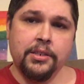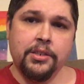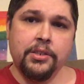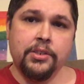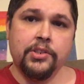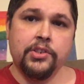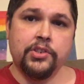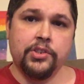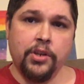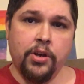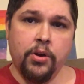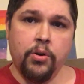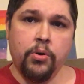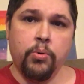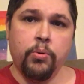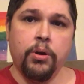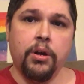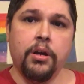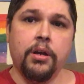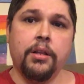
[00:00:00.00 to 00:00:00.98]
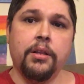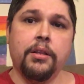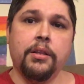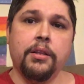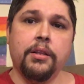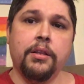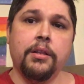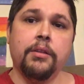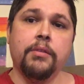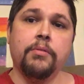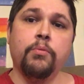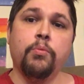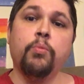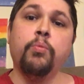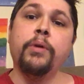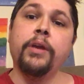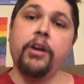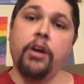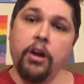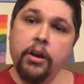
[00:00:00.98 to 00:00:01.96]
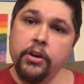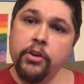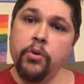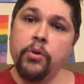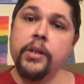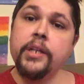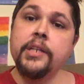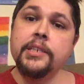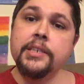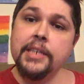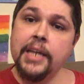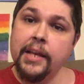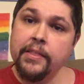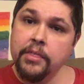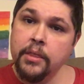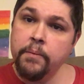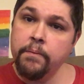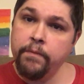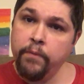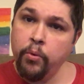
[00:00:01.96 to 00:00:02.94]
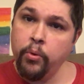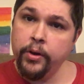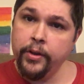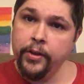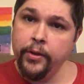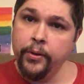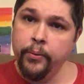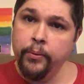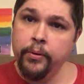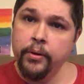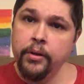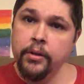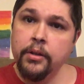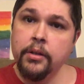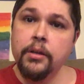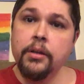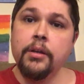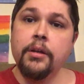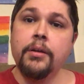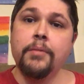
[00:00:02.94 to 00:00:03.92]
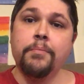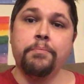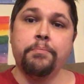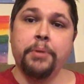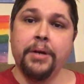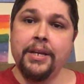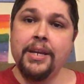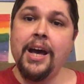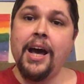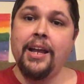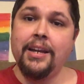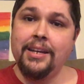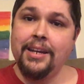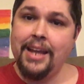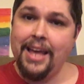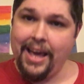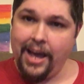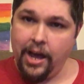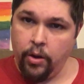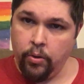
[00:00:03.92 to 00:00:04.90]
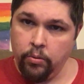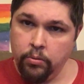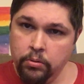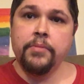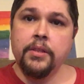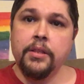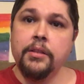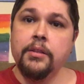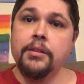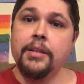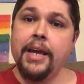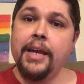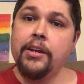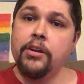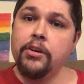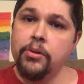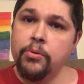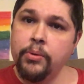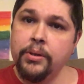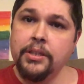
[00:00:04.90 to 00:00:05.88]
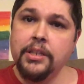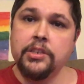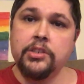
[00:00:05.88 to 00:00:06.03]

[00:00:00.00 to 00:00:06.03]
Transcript: So we are going to get them for you, but not now. Later, when these